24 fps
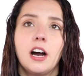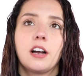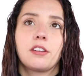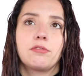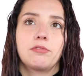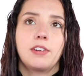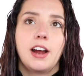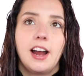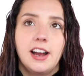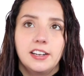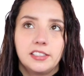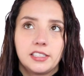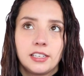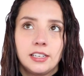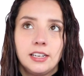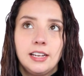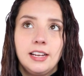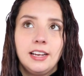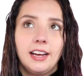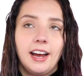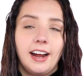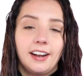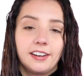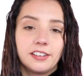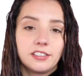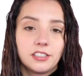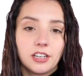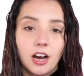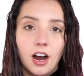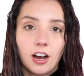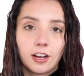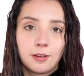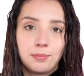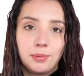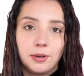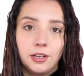red and a
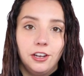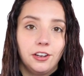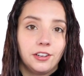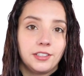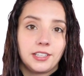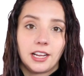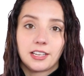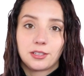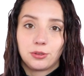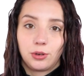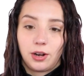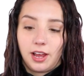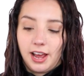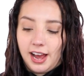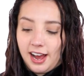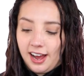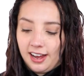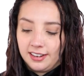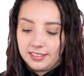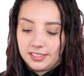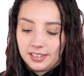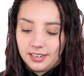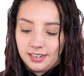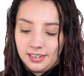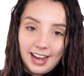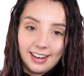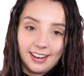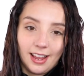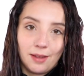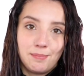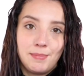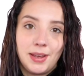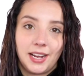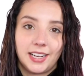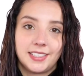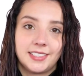dark blue, because that's all I had, and
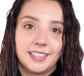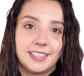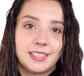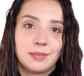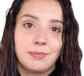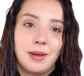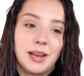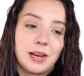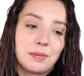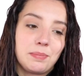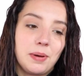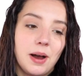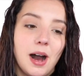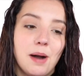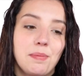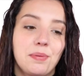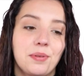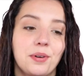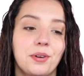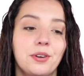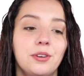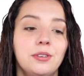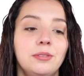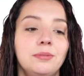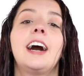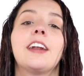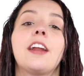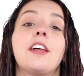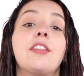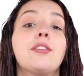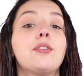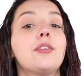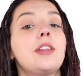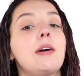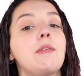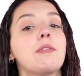like mix it to make purple. And I
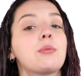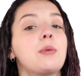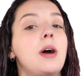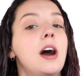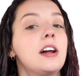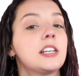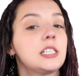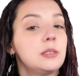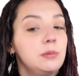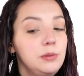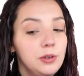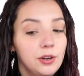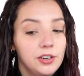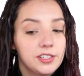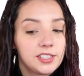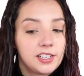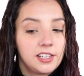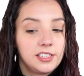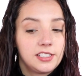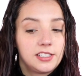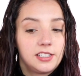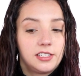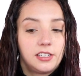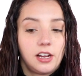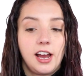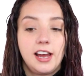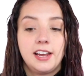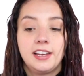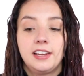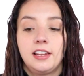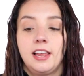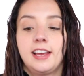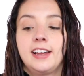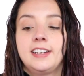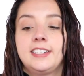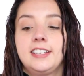thought that would work, to be honest, because the
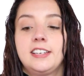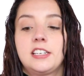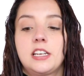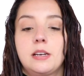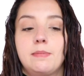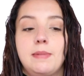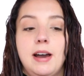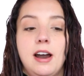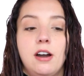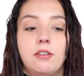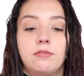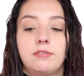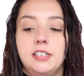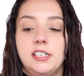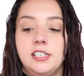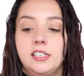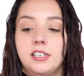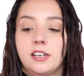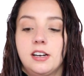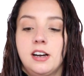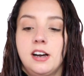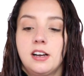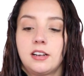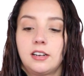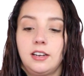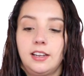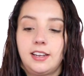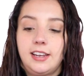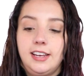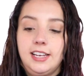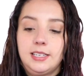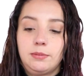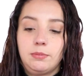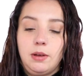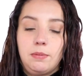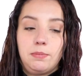dye, like, it did come out really dark. Like,
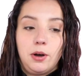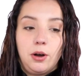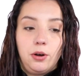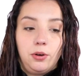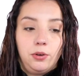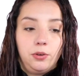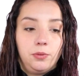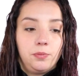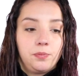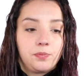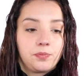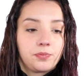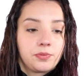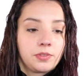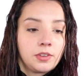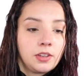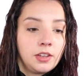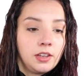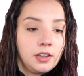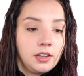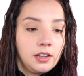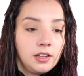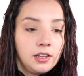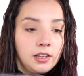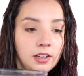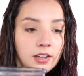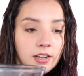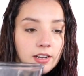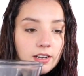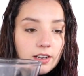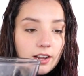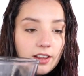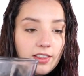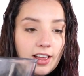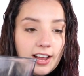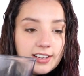here's my bowl,
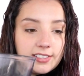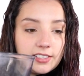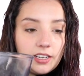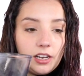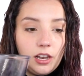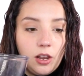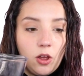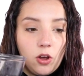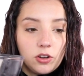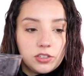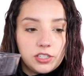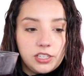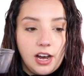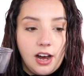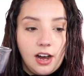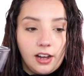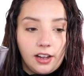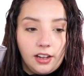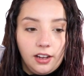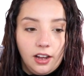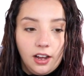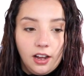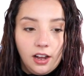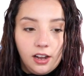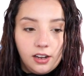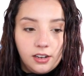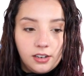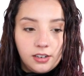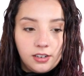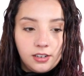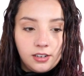but that's a lot darker,